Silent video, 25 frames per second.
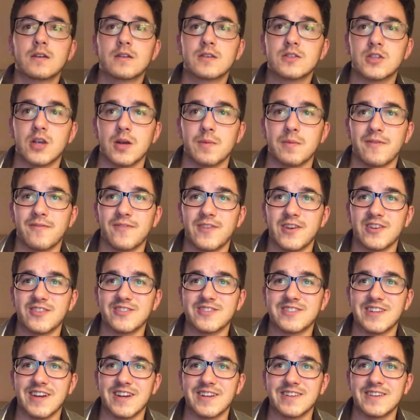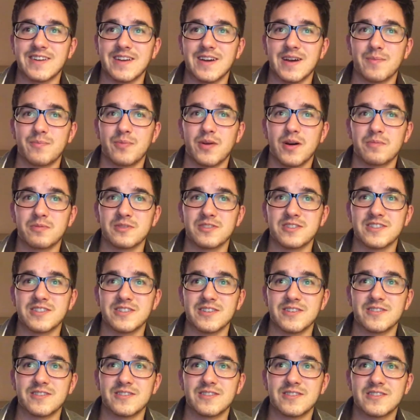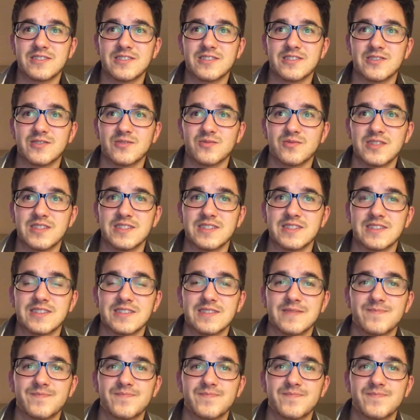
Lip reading: sorry, my video's got published, so sweet.